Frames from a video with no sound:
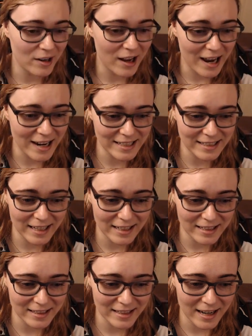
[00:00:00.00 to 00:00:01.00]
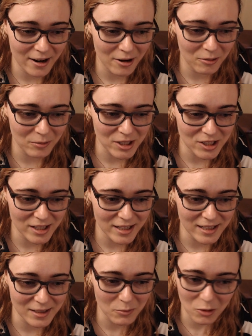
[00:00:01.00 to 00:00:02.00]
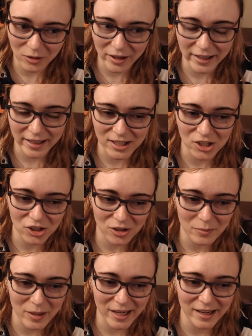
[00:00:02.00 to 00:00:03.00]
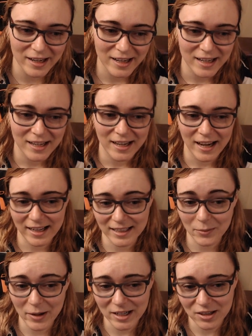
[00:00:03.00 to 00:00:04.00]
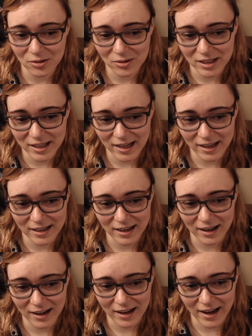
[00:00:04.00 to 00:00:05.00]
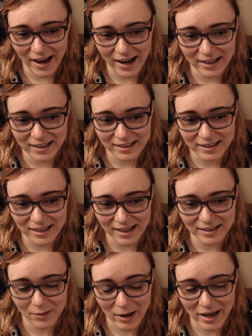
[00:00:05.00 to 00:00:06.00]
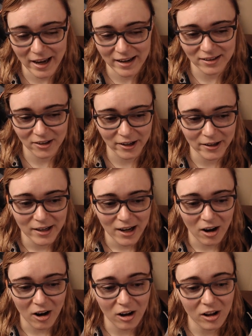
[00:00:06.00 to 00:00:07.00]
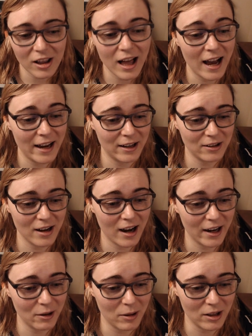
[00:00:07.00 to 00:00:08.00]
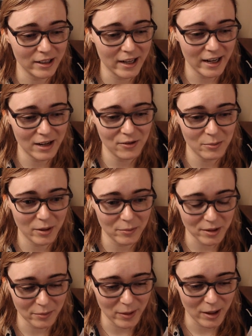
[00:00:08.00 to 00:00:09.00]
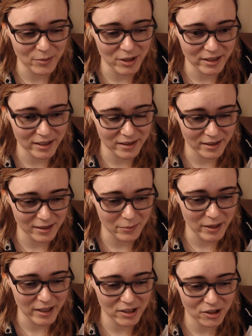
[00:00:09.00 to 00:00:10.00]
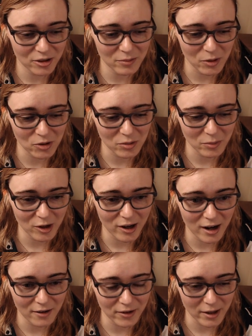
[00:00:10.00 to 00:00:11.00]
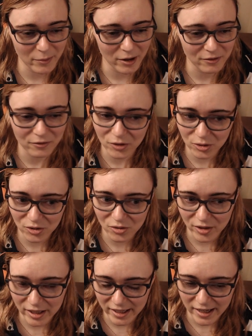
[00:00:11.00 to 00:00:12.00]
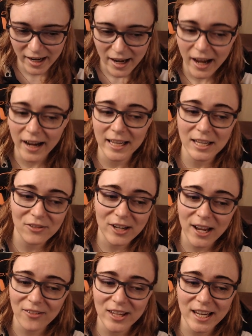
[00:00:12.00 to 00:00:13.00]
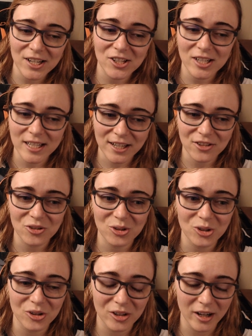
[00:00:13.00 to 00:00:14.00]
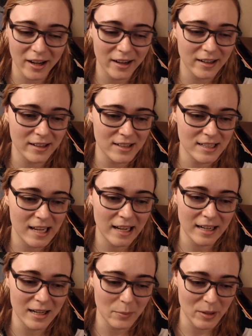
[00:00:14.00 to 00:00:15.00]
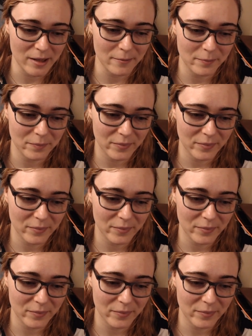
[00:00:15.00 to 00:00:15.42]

on high settings now, which is more like it should be. SMA2TX, SMAA, sorry. All high quality. I even bumped up object distance a bit. I turned motion blur off. I'm on full screen. I even have the HD textures turned on 1080p.